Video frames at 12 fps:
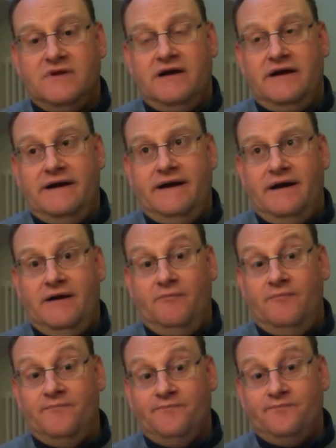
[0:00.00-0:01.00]

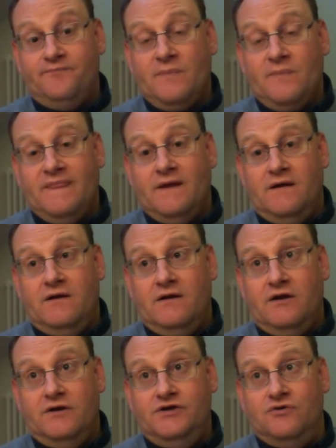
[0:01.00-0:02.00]
If
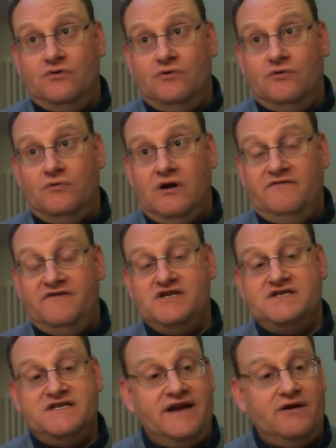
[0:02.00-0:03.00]
you
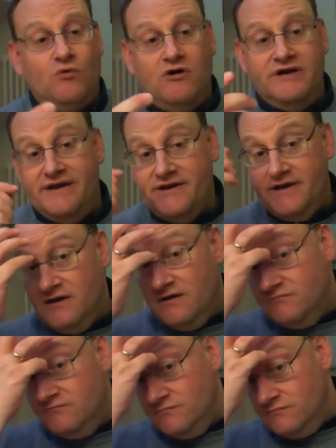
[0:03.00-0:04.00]
just take one area
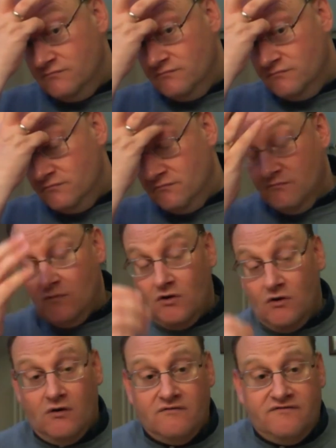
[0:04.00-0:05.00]

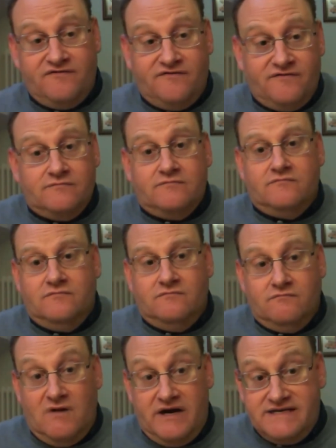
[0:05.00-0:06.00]
of
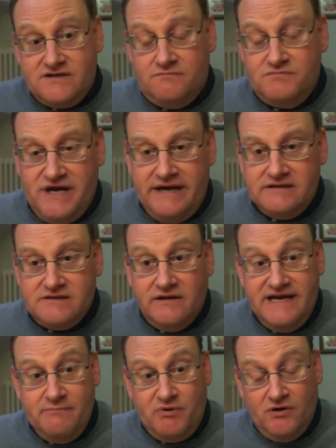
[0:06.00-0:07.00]
my subject,
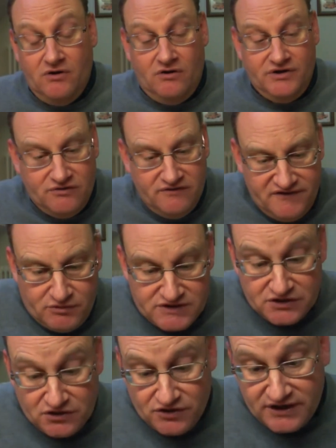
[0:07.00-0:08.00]
labor law, if you were
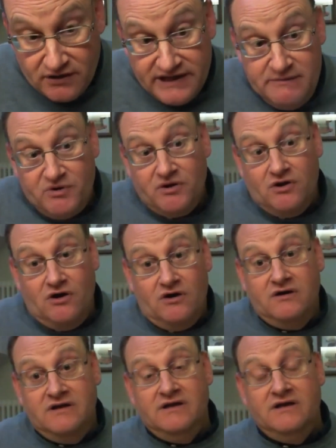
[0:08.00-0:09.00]
to look at labor law